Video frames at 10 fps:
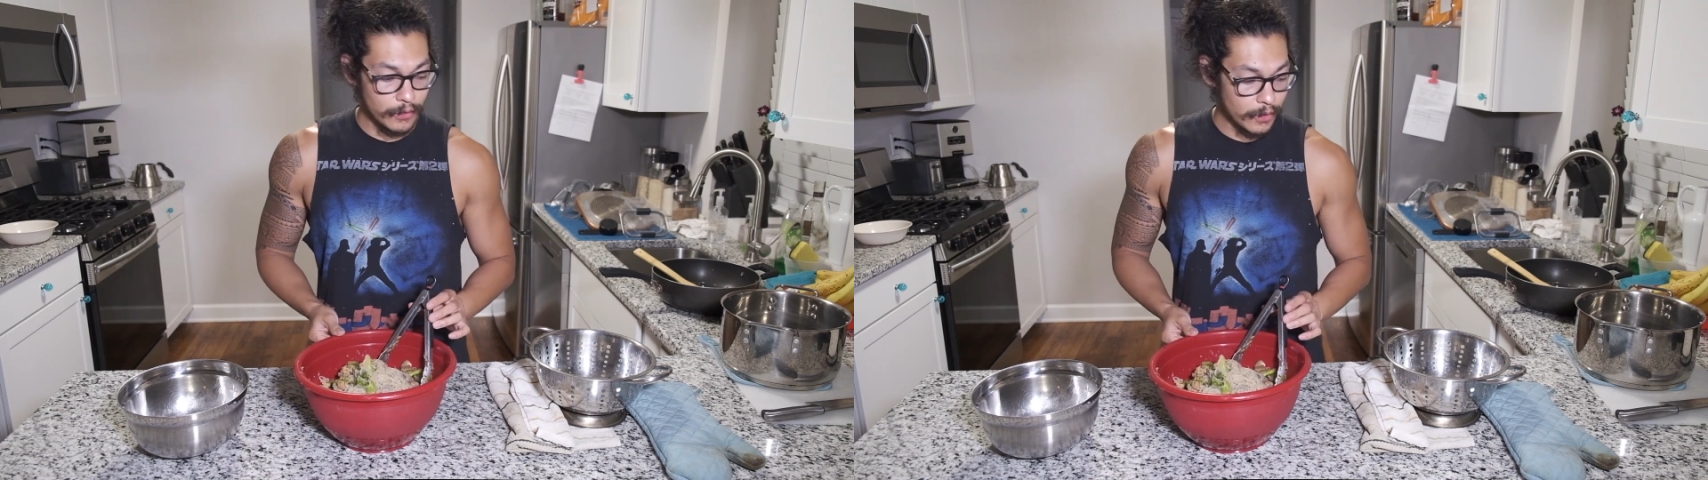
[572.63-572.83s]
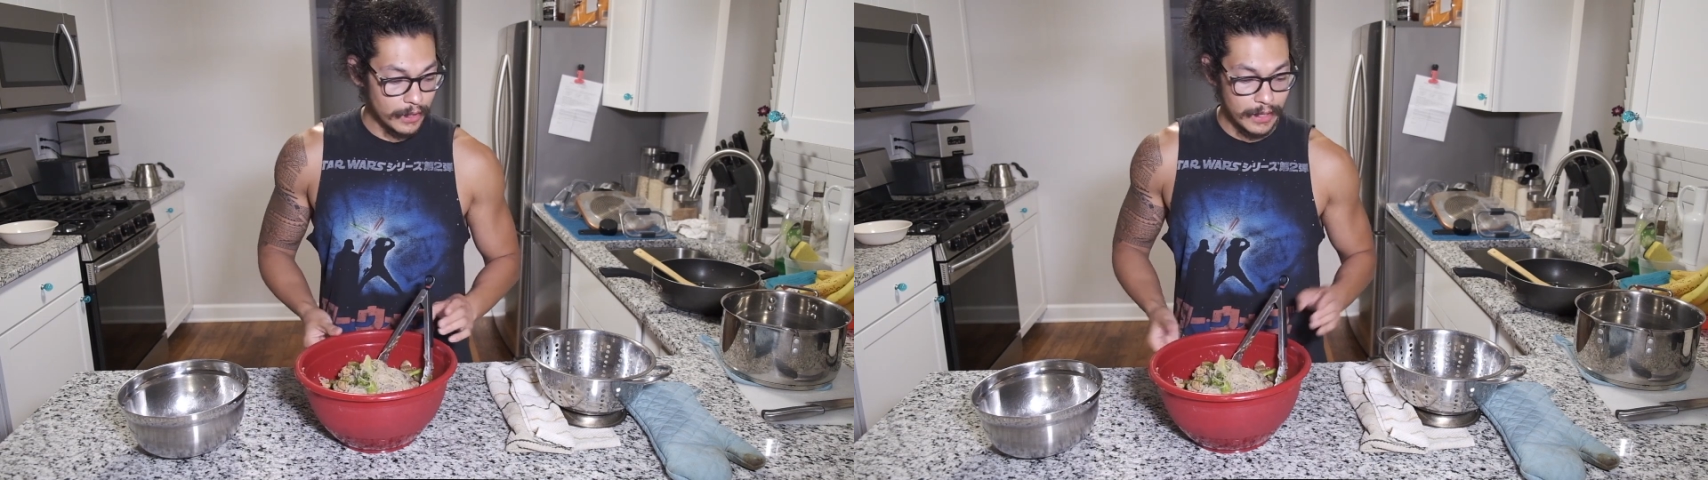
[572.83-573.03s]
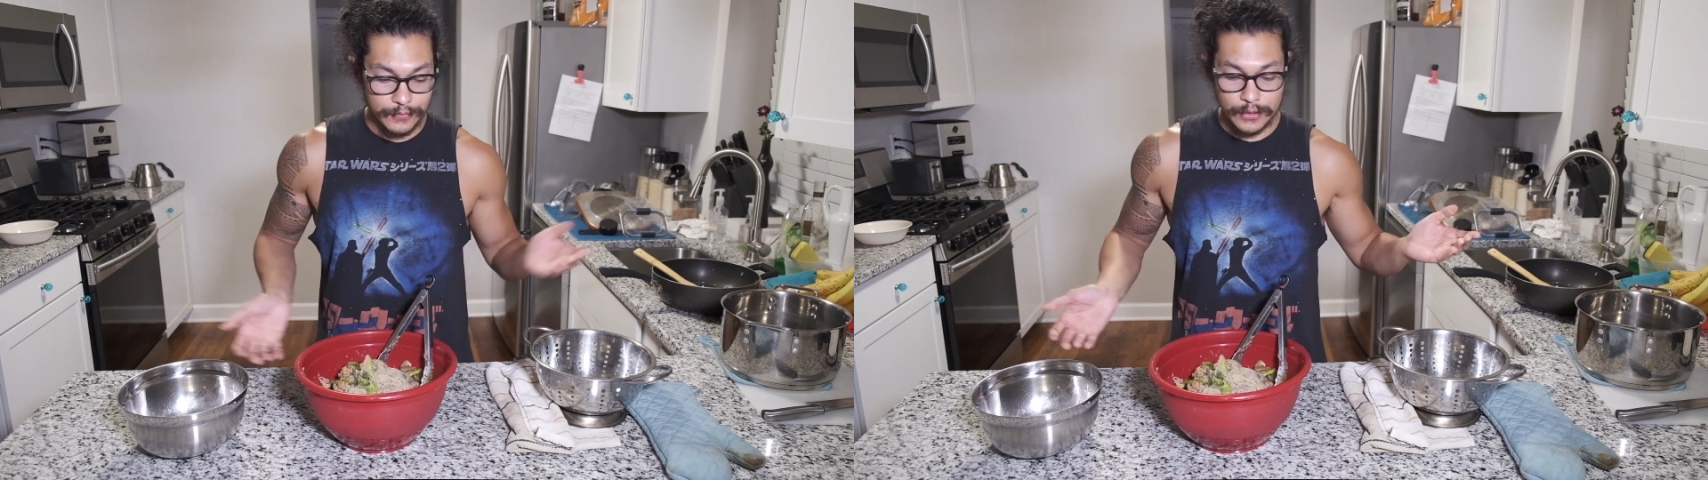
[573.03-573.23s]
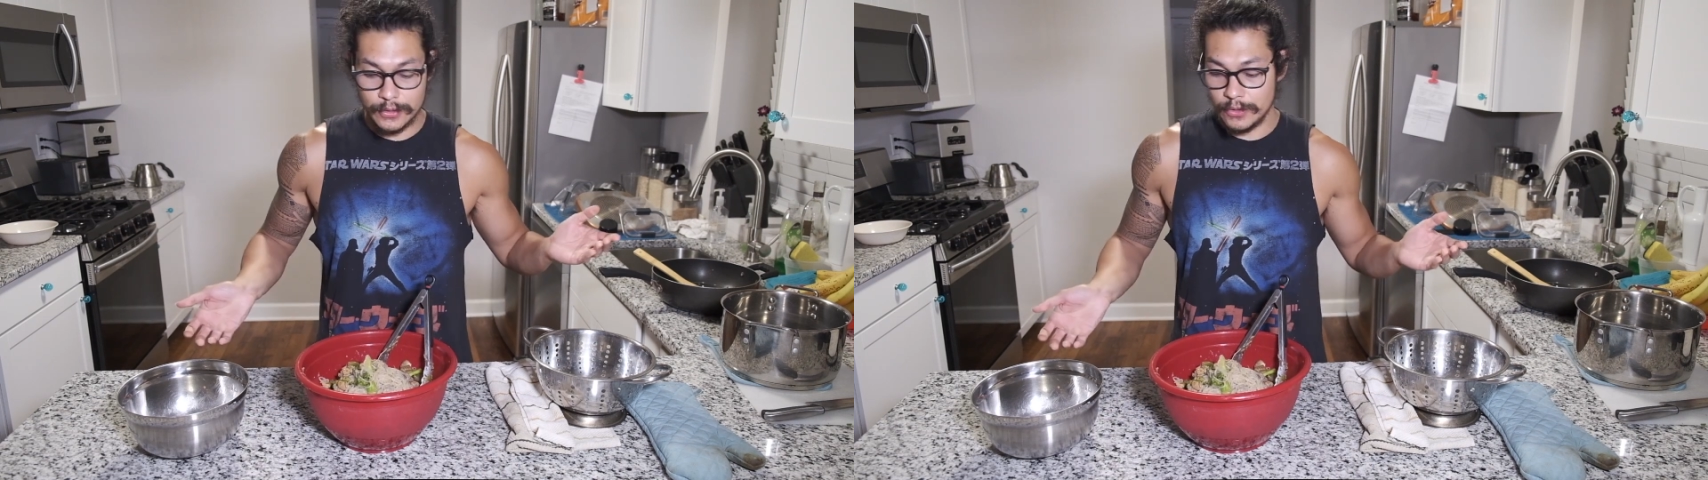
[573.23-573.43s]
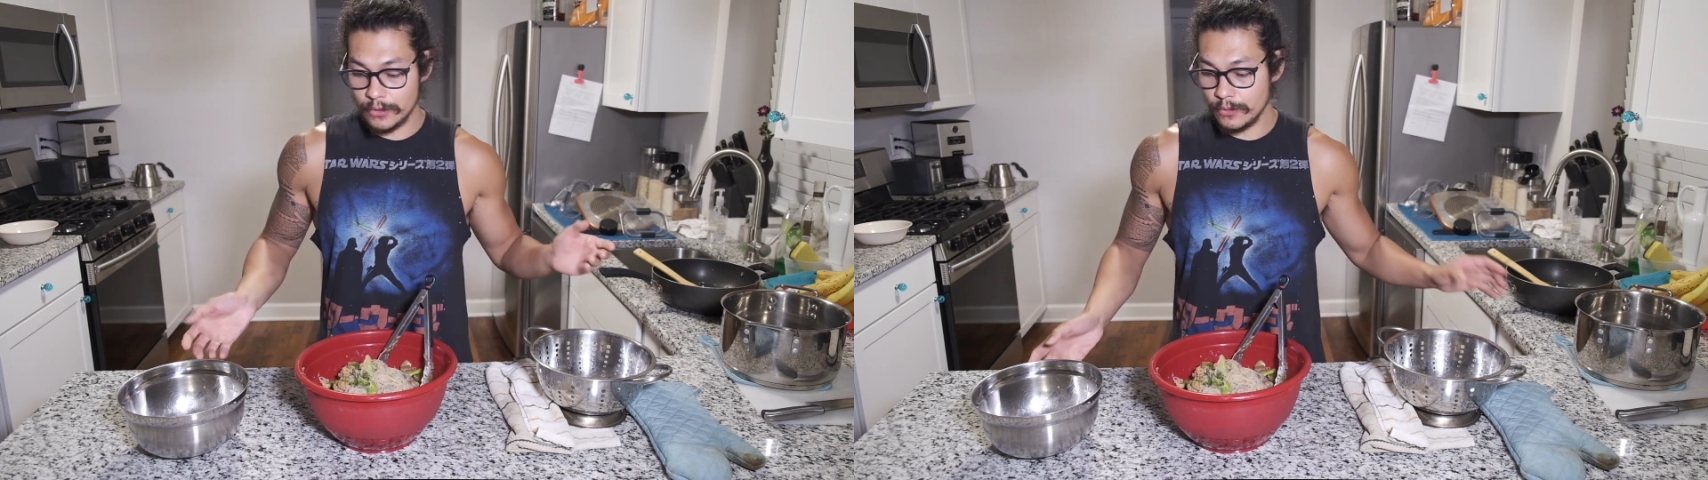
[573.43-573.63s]
all you have to
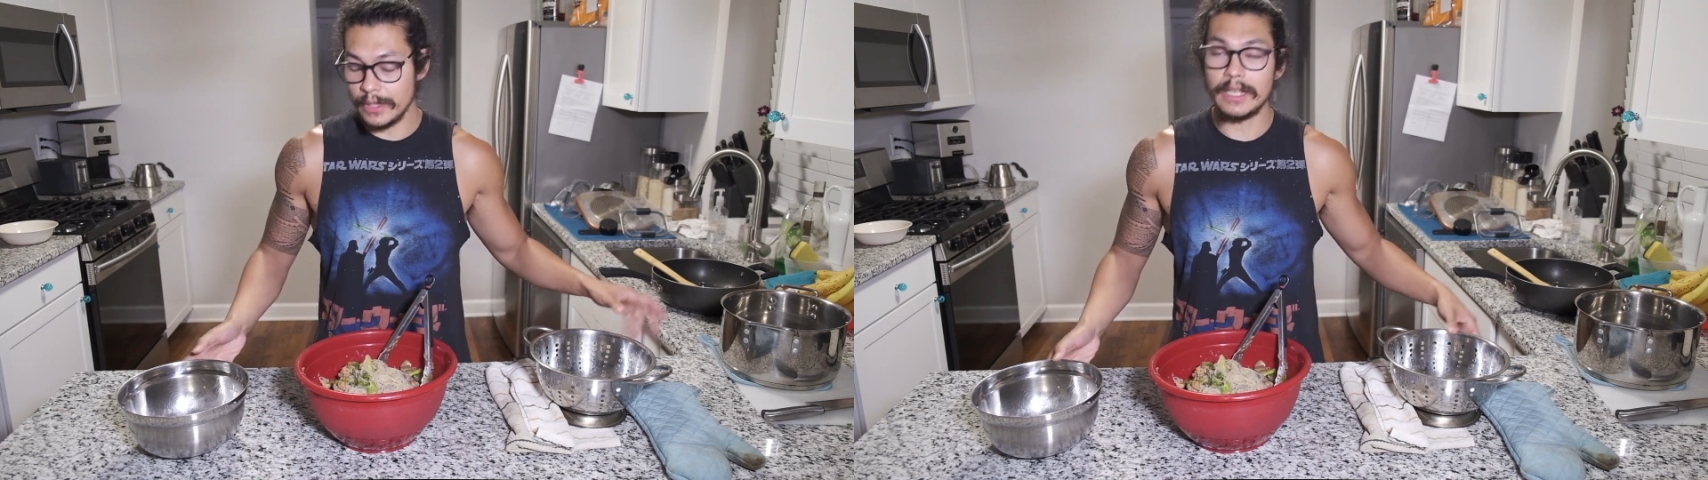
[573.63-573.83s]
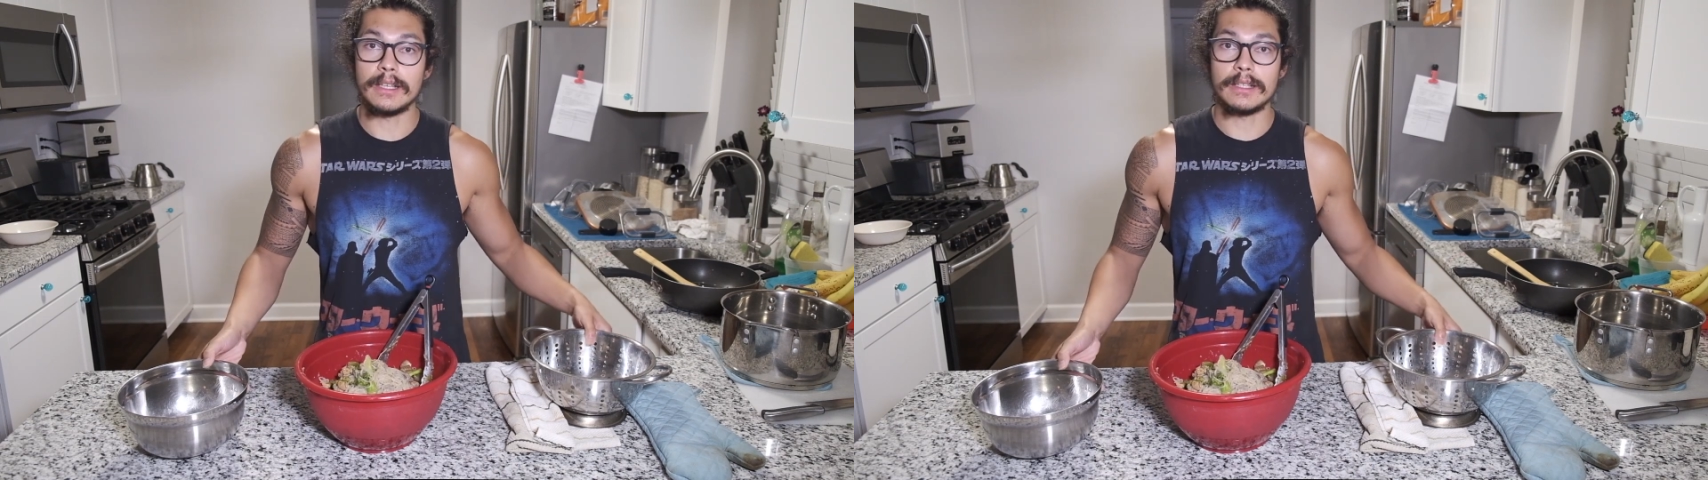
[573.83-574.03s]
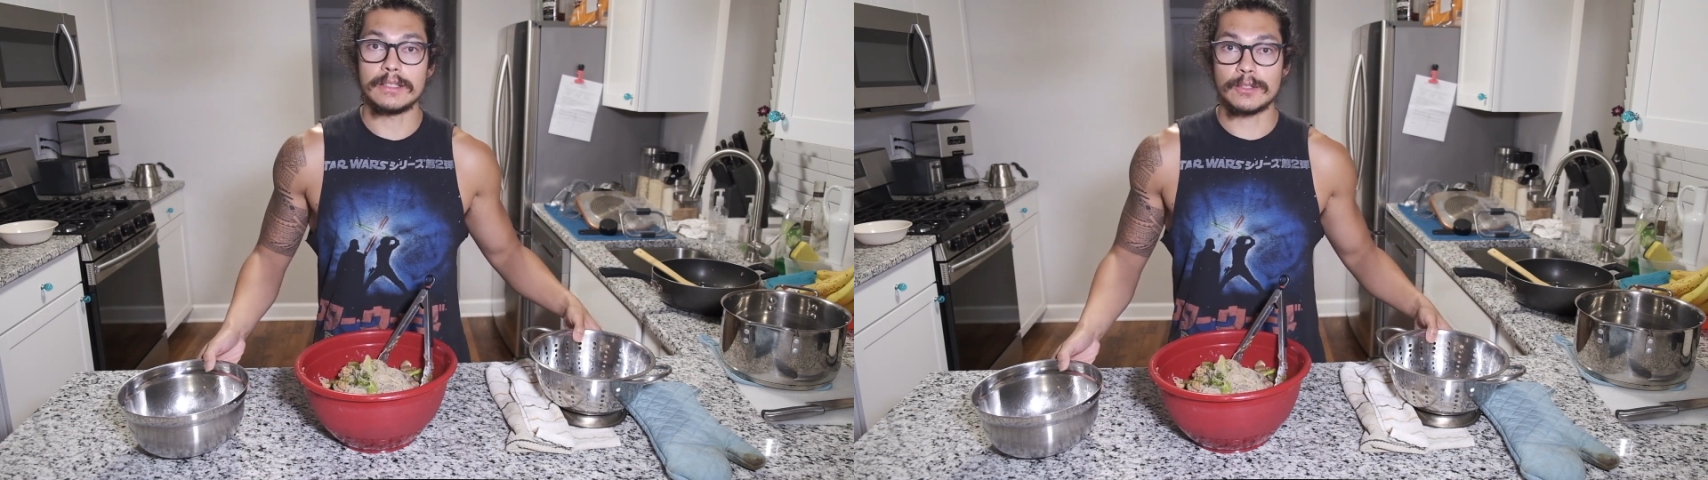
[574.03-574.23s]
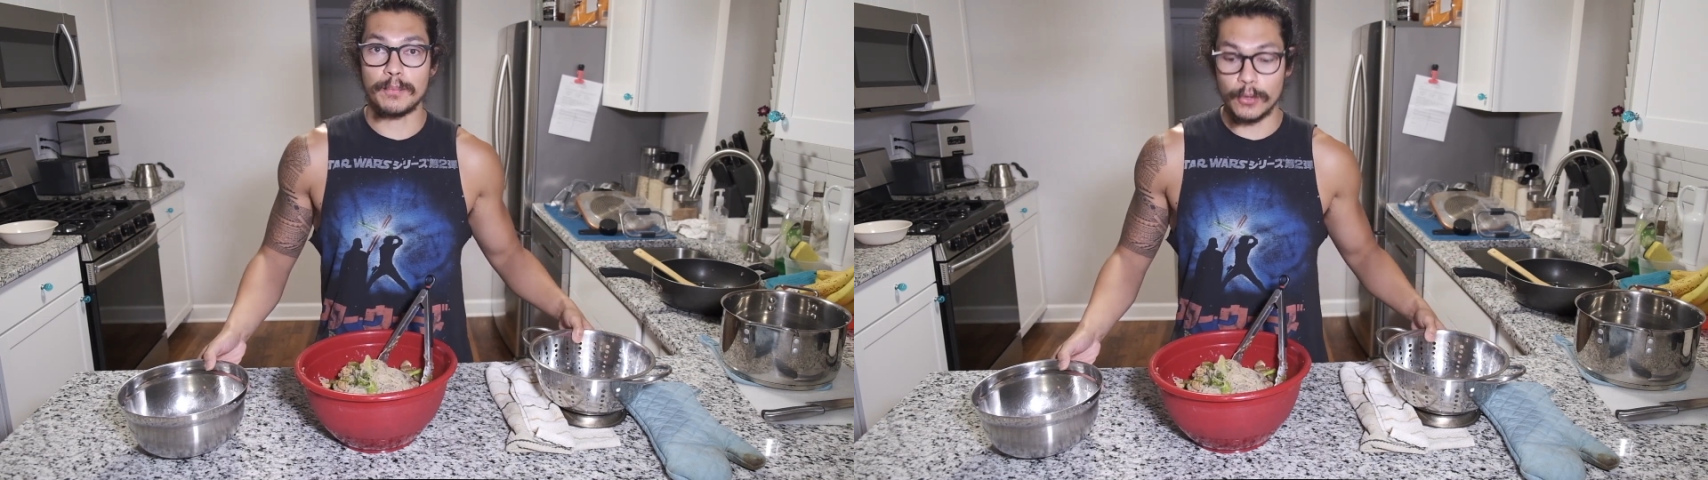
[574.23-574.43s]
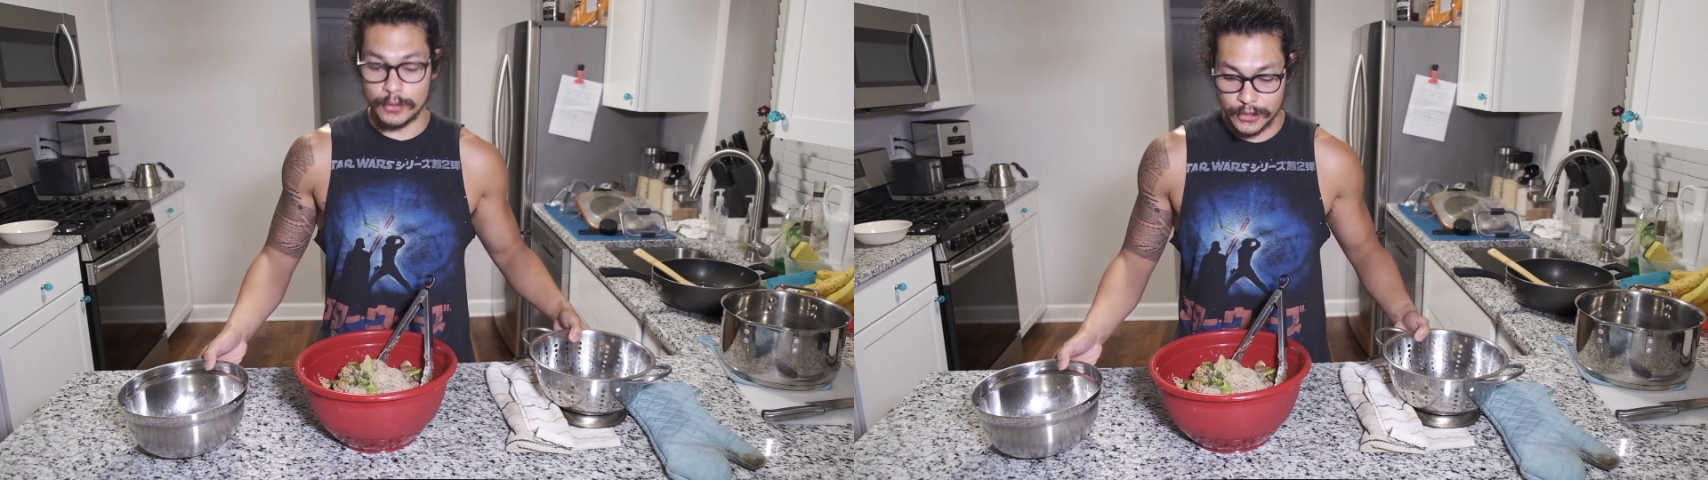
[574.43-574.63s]
do is
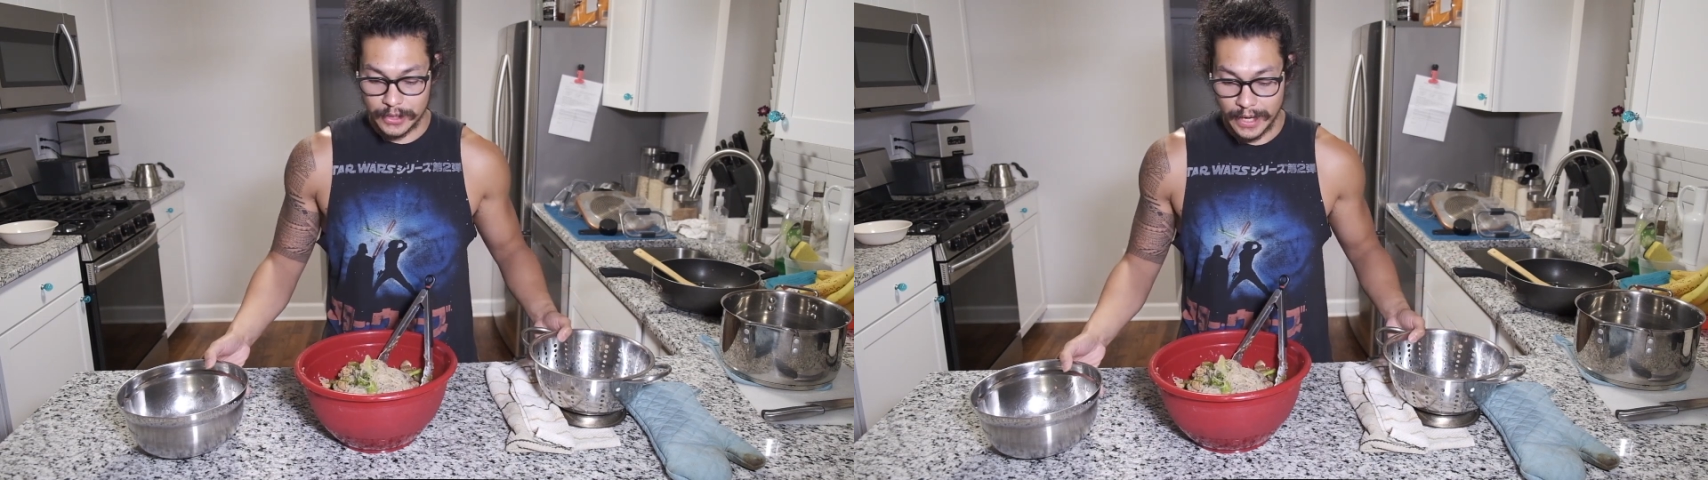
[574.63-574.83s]
portion it